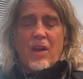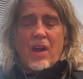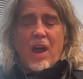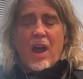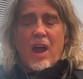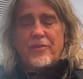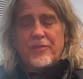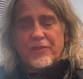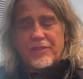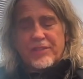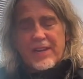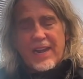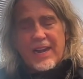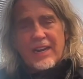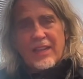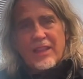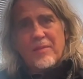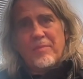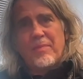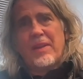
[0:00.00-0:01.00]

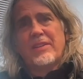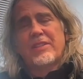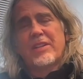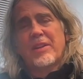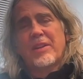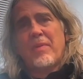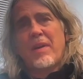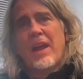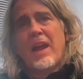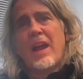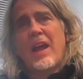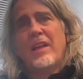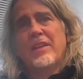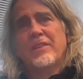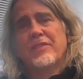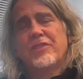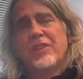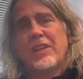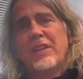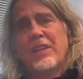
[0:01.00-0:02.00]
understanding the basic
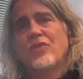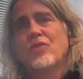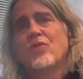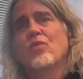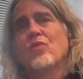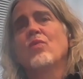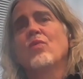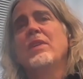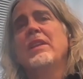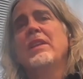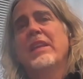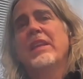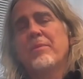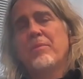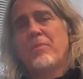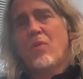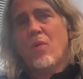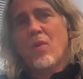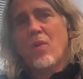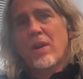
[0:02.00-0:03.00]
biology is really
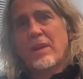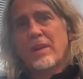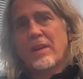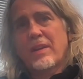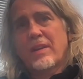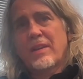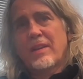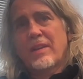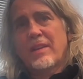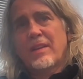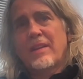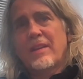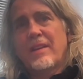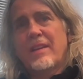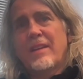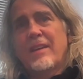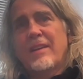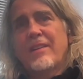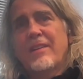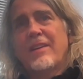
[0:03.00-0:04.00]
important,
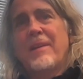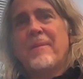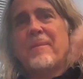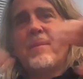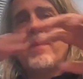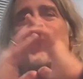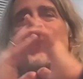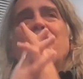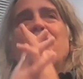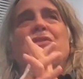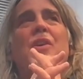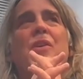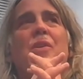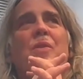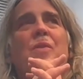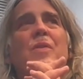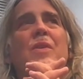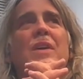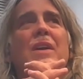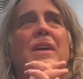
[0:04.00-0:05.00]
right?
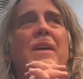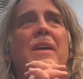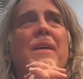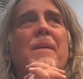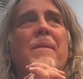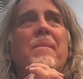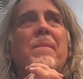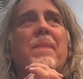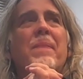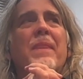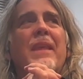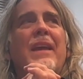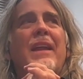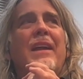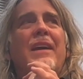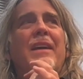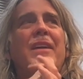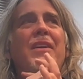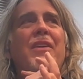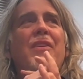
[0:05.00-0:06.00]
So, yeah,
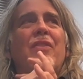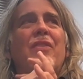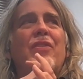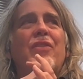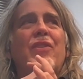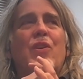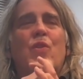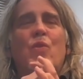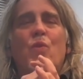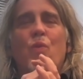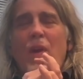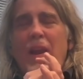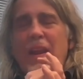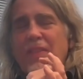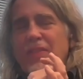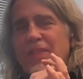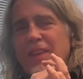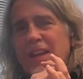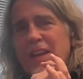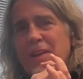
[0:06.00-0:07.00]
the
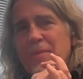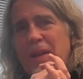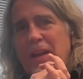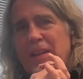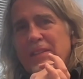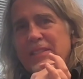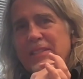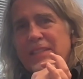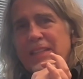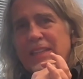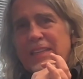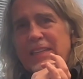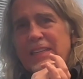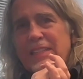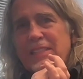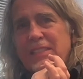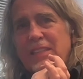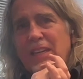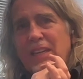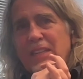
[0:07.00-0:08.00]
great thing about
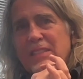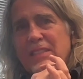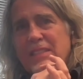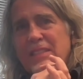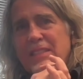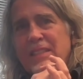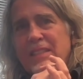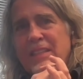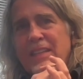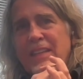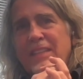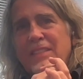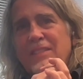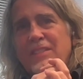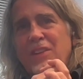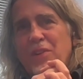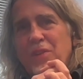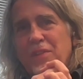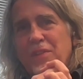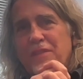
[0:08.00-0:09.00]
statistics is
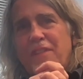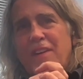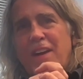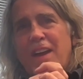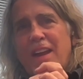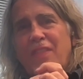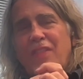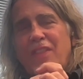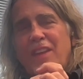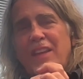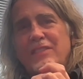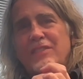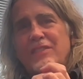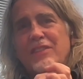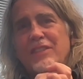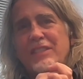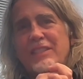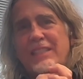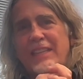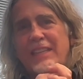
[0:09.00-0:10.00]
that you can find things that
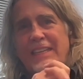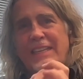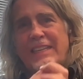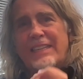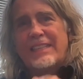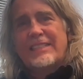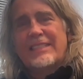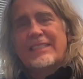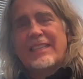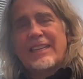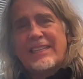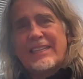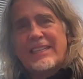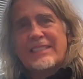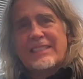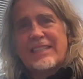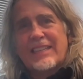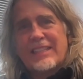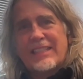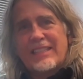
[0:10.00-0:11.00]
are
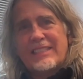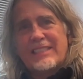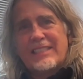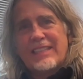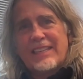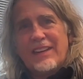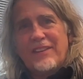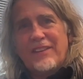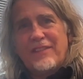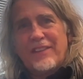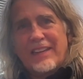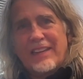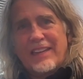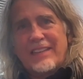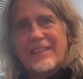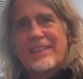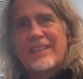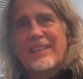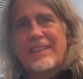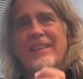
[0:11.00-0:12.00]
statistically
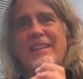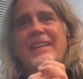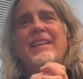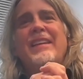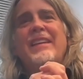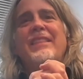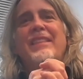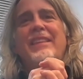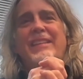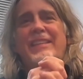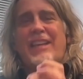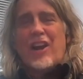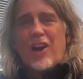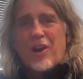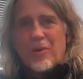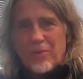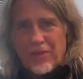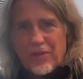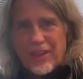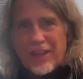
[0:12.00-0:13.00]
significant. The
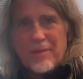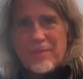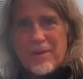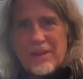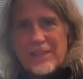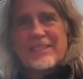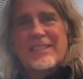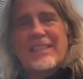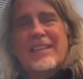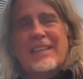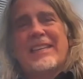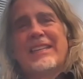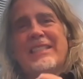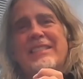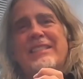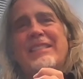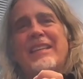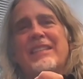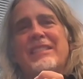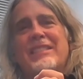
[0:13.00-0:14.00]
terrible thing about
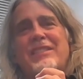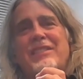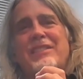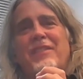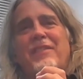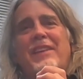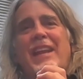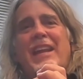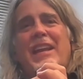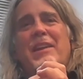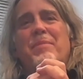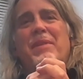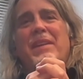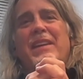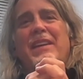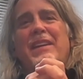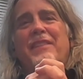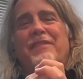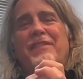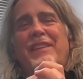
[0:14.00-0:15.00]
statistics is you can take a big
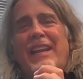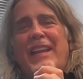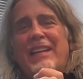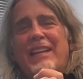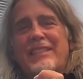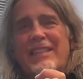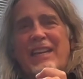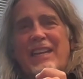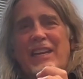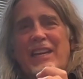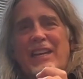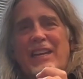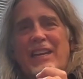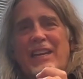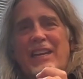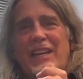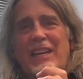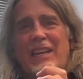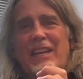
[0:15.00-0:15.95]
enough data set, you can